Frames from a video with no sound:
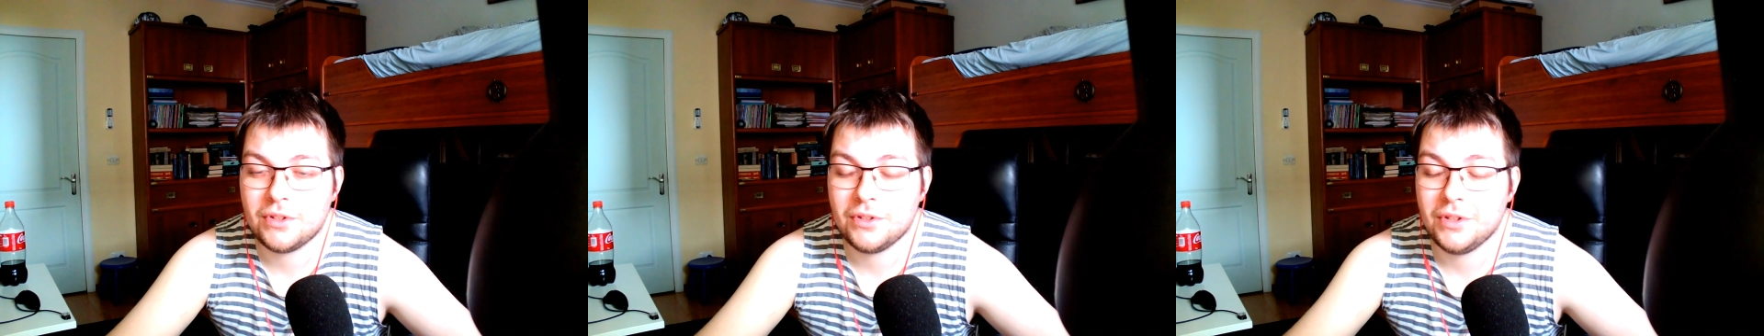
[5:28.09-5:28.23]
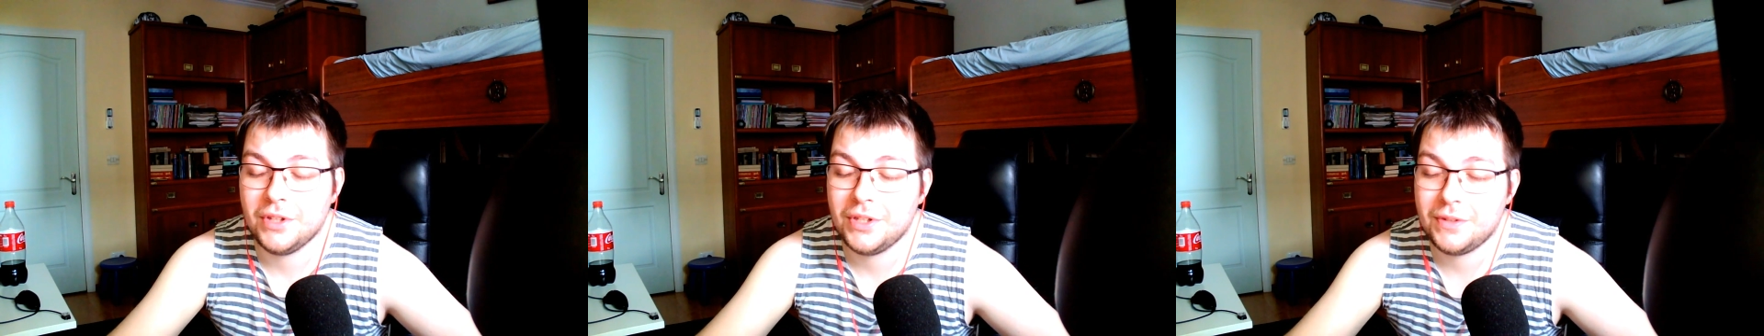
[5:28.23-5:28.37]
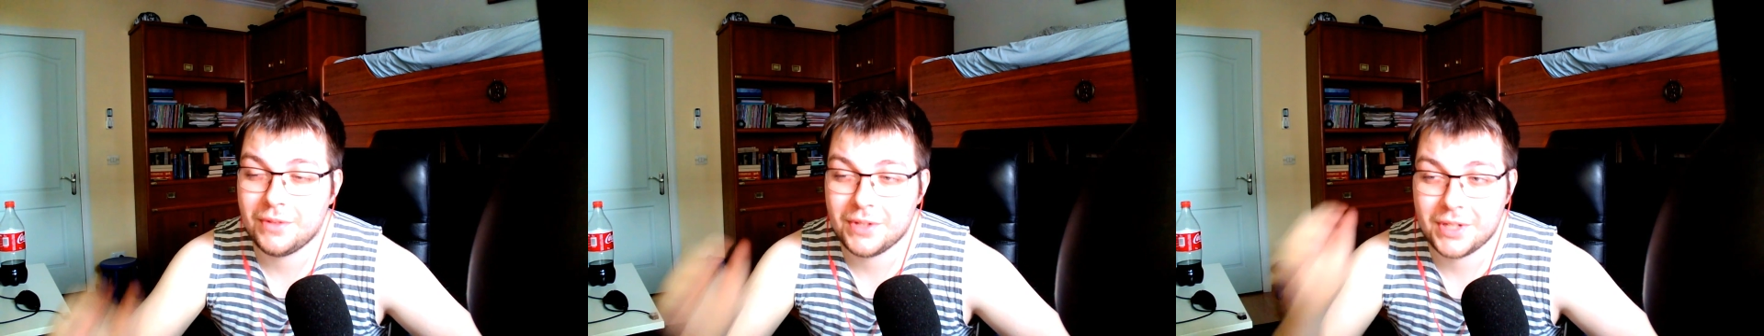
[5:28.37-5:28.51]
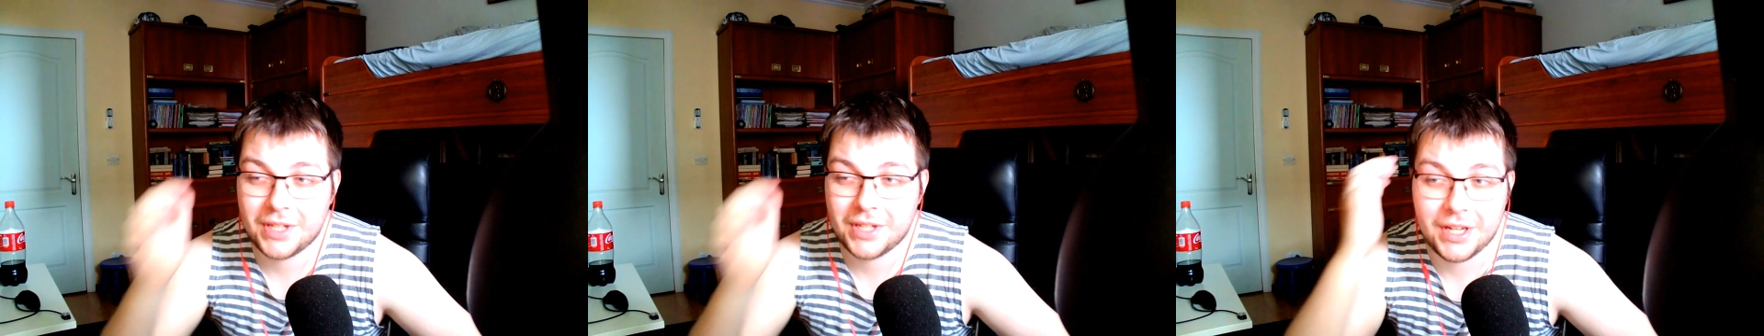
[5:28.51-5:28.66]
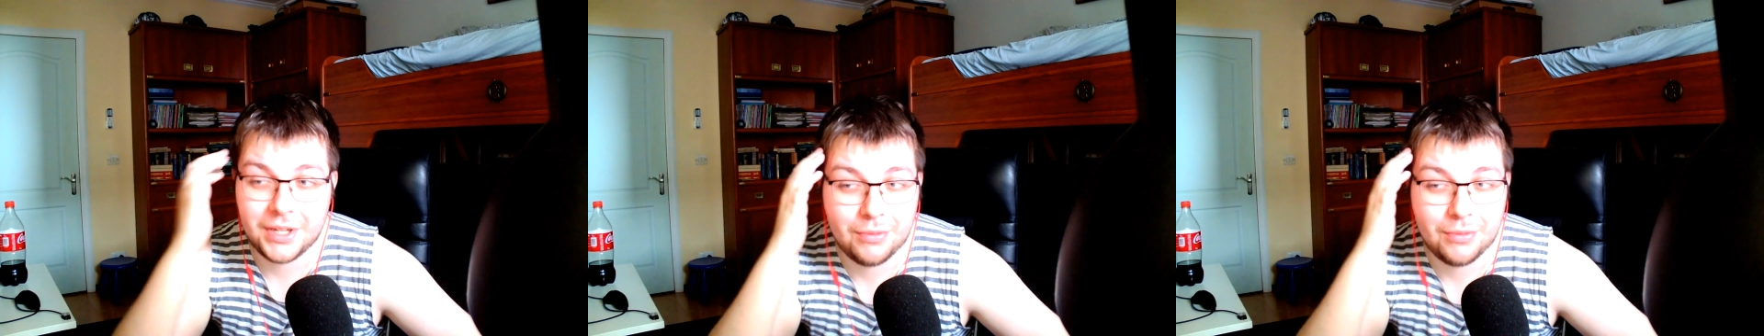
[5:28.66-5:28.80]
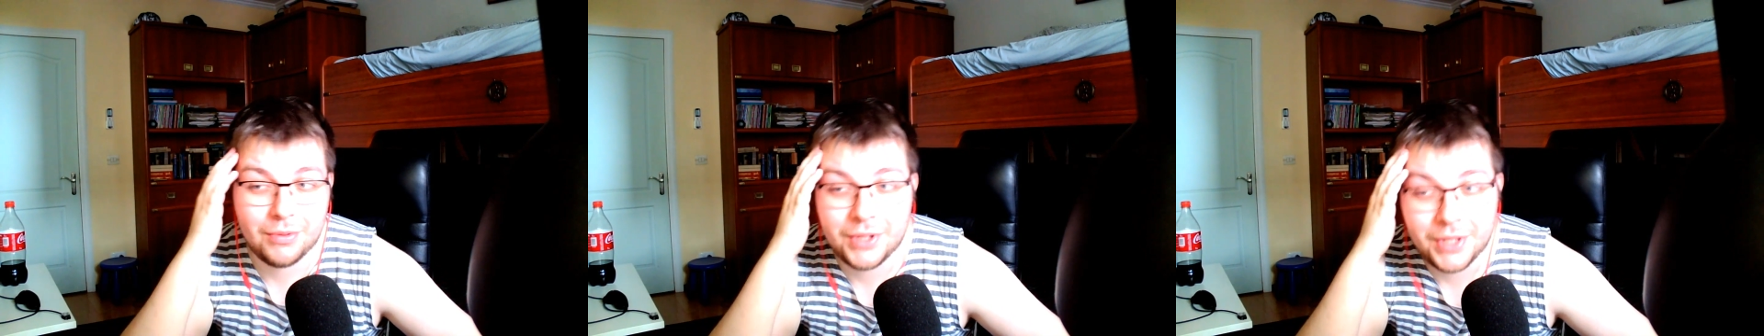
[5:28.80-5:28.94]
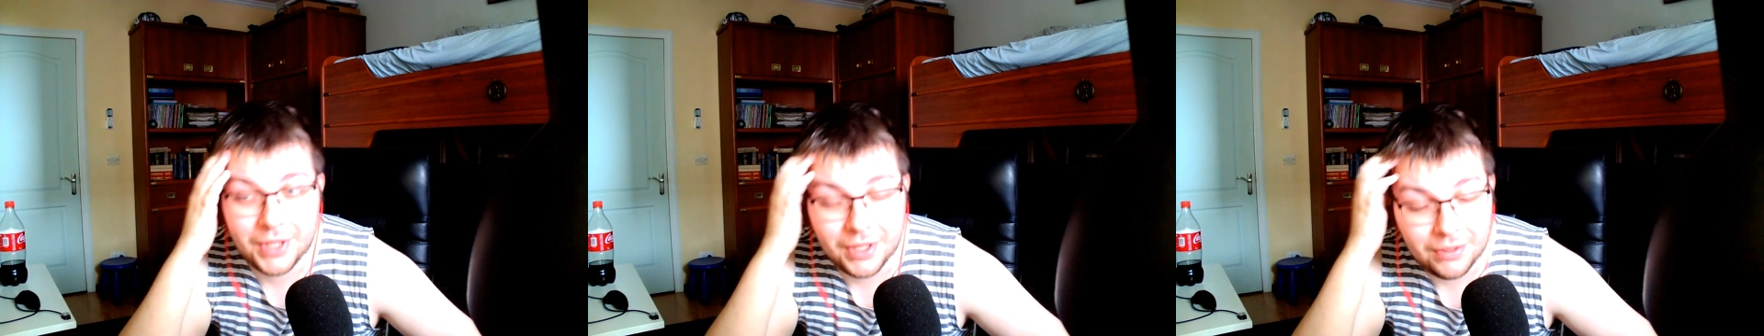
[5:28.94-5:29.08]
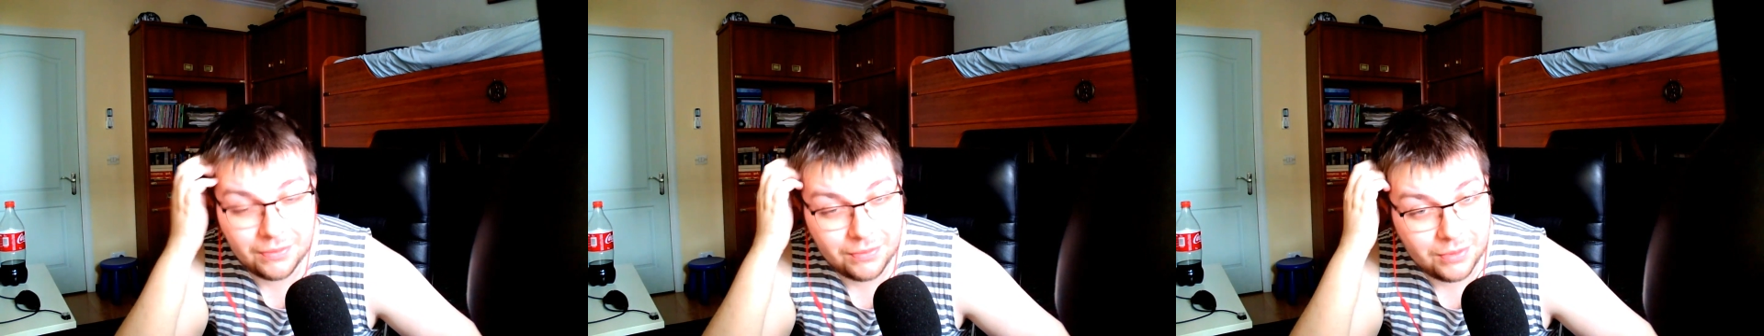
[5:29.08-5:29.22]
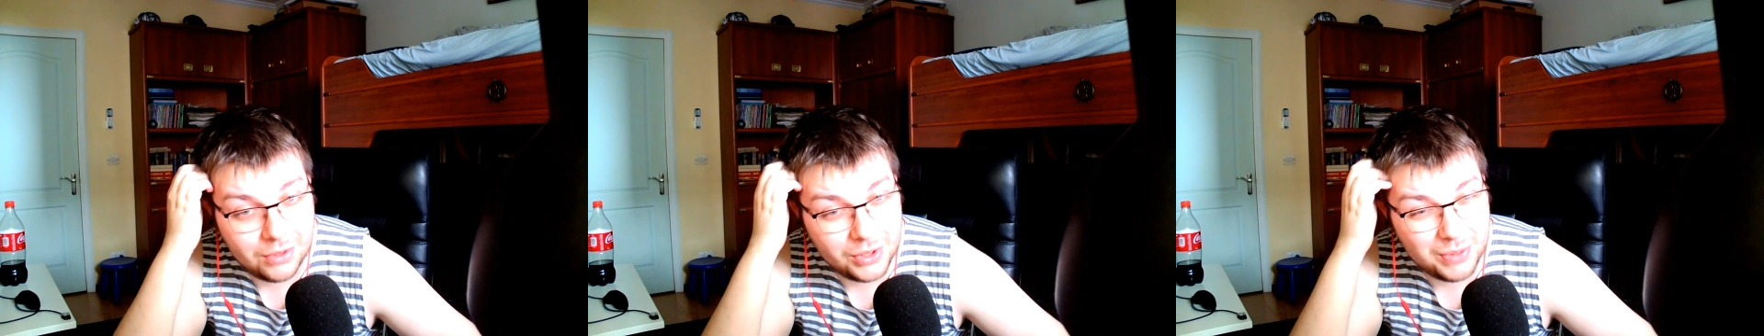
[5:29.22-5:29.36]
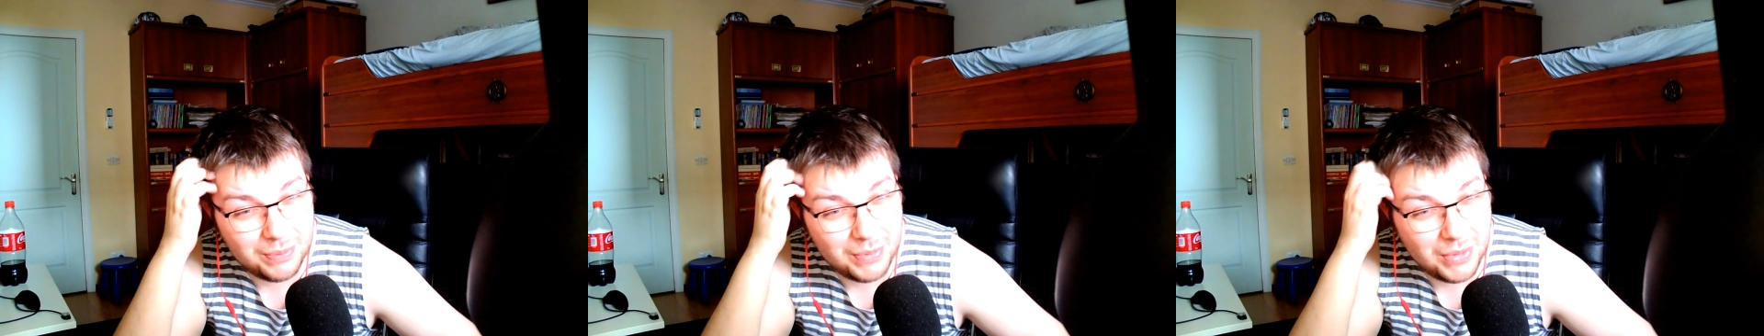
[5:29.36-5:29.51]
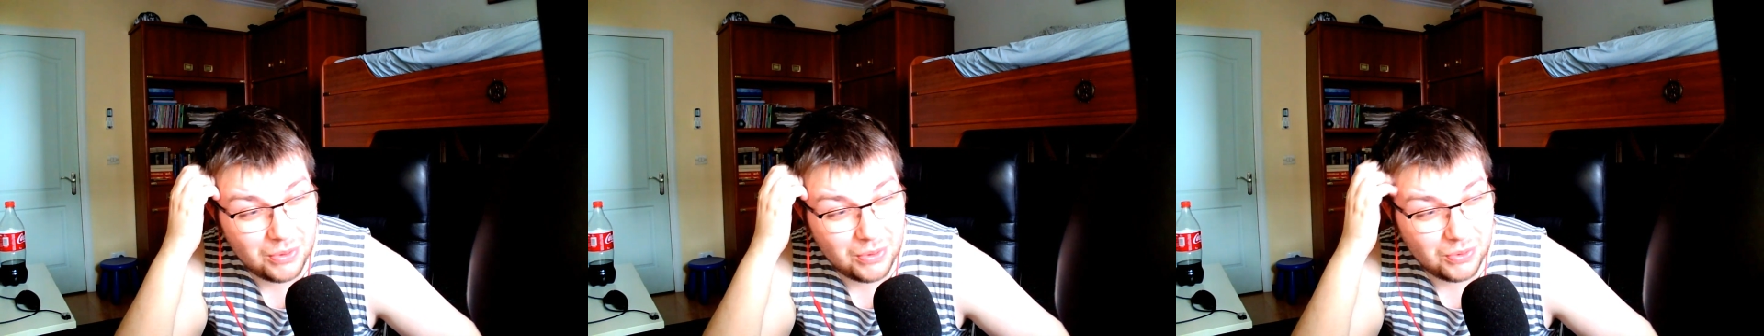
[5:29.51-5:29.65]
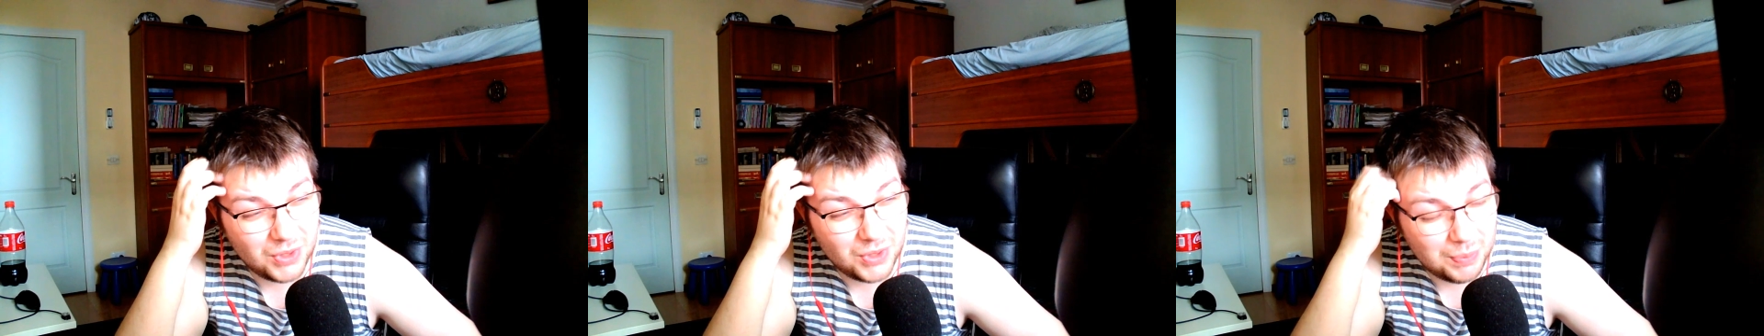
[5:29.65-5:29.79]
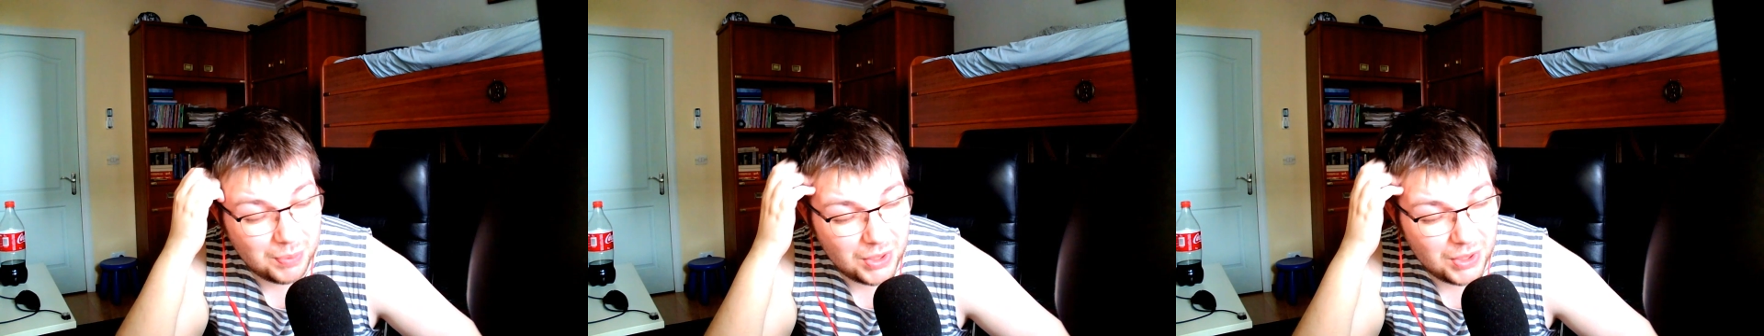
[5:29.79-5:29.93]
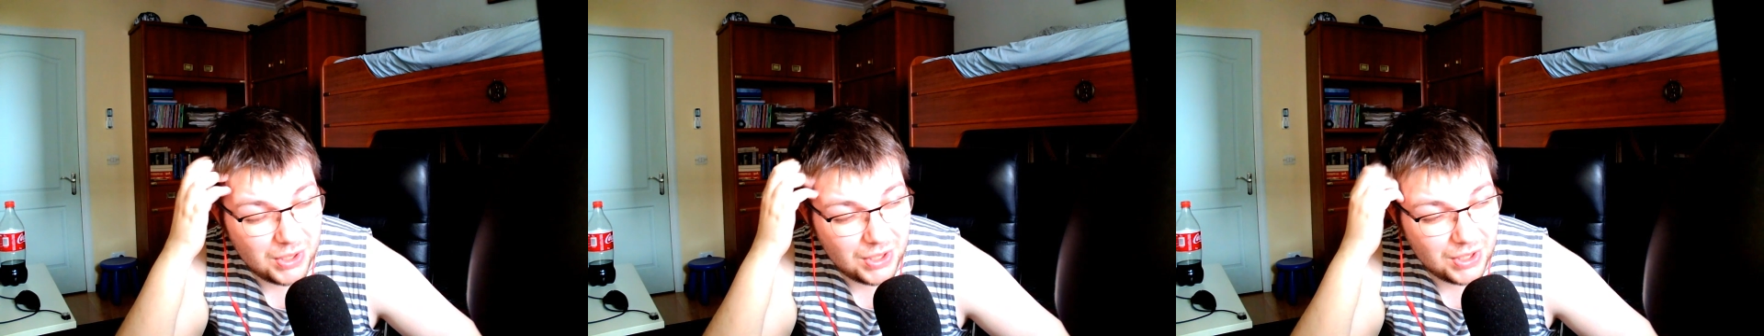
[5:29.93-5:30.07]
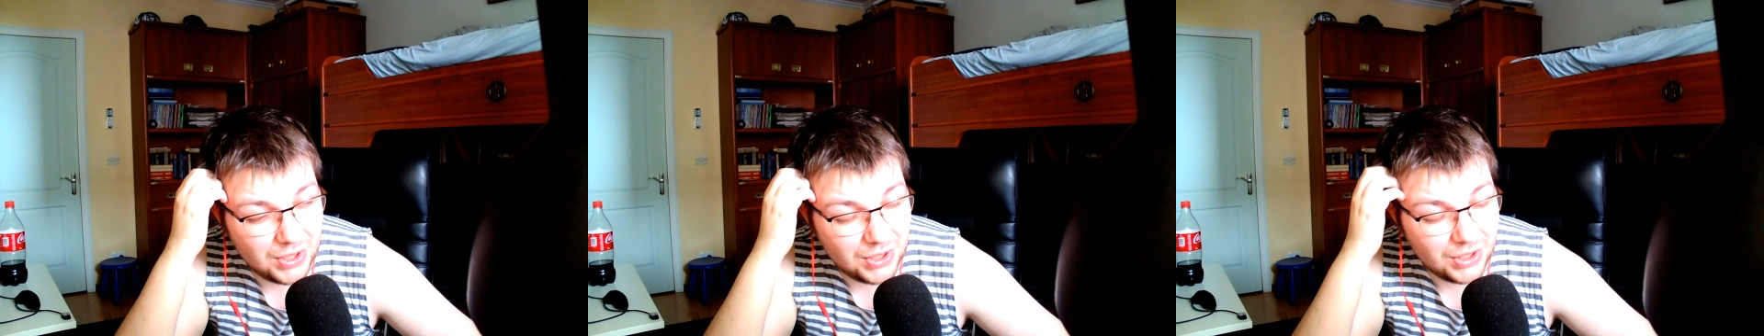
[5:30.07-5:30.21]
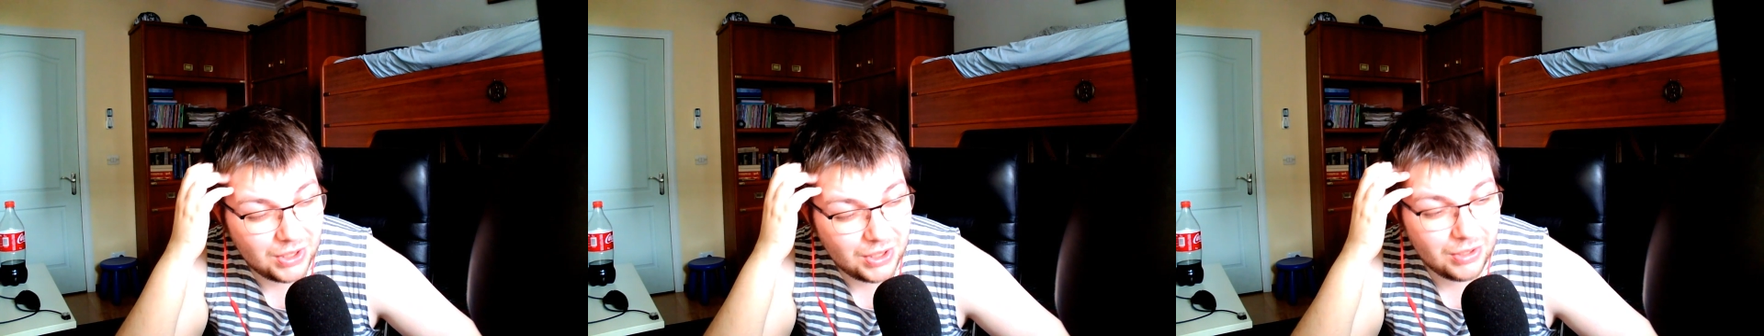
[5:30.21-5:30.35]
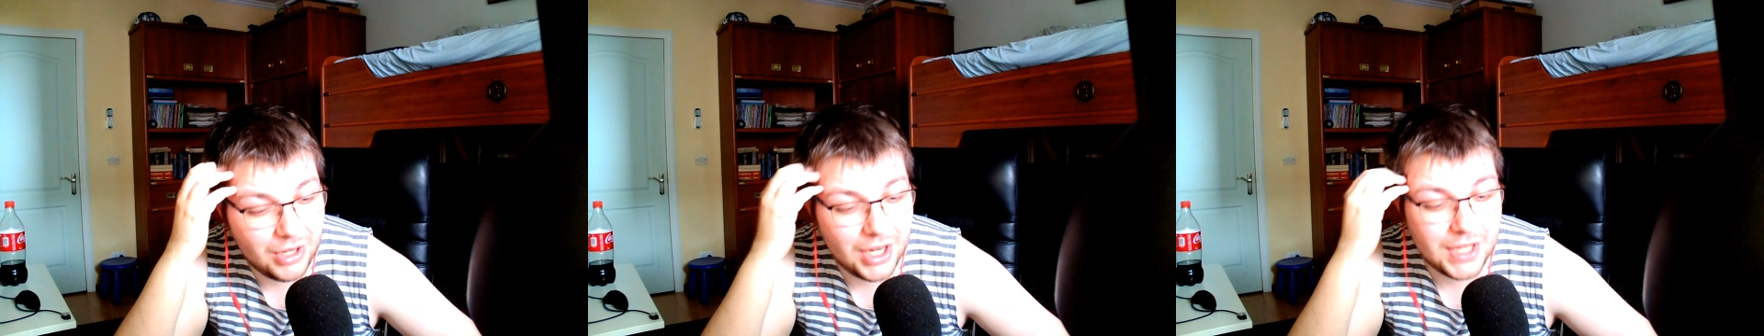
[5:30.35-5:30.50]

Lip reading: So this was kind of a downfall in my own opinion.